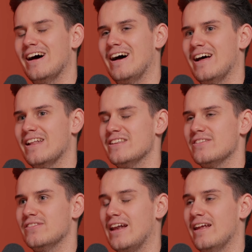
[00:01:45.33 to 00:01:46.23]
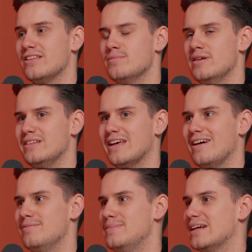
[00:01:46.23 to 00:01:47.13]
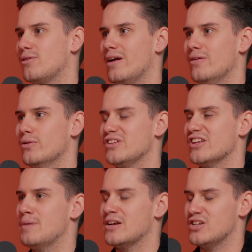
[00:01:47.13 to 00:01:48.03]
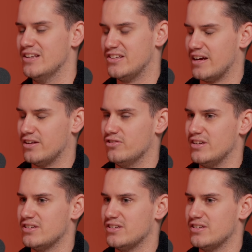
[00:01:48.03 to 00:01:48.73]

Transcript: And that led to me, being quite naughty, especially in secondary